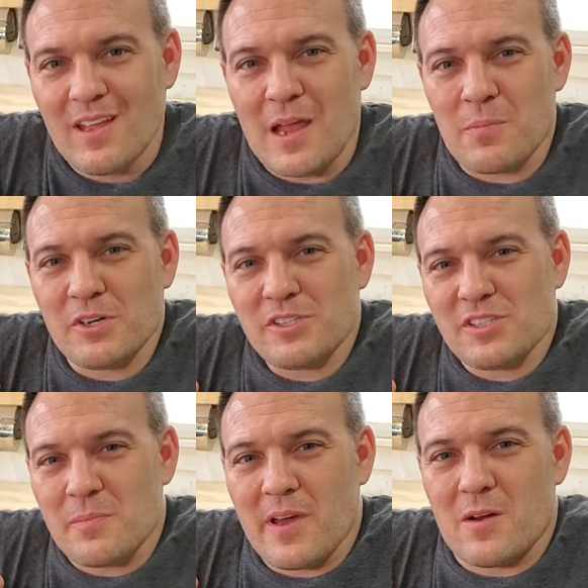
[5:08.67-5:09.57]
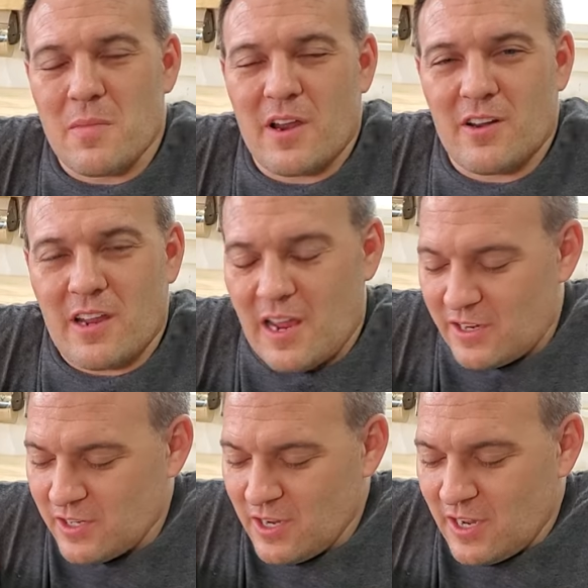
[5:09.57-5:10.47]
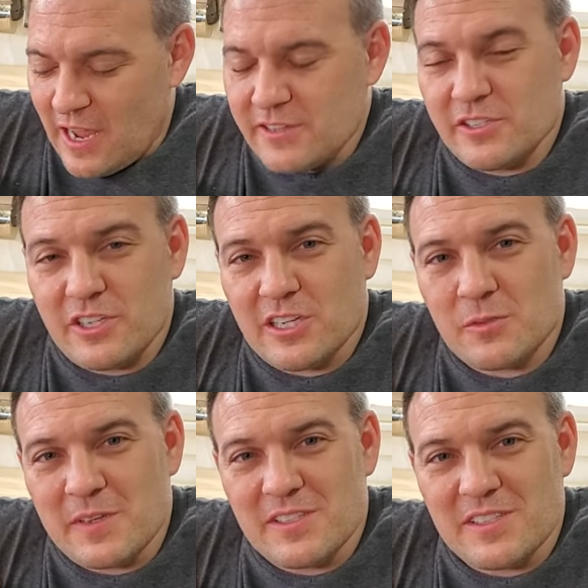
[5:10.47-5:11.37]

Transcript: I purchased a better miter gauge. It has adjustments